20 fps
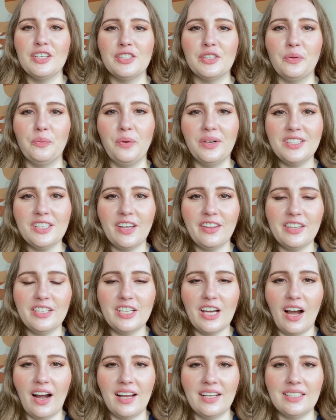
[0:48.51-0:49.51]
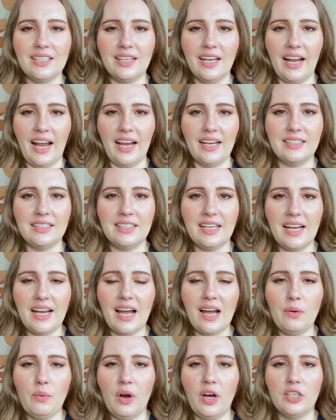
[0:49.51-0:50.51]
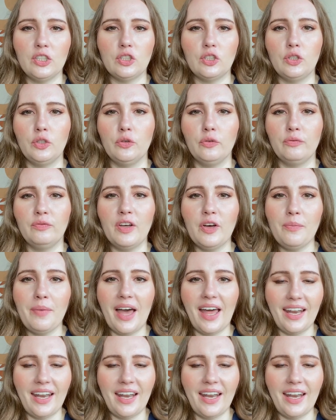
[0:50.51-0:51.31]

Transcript: So what's on the docket today? Today I want to film,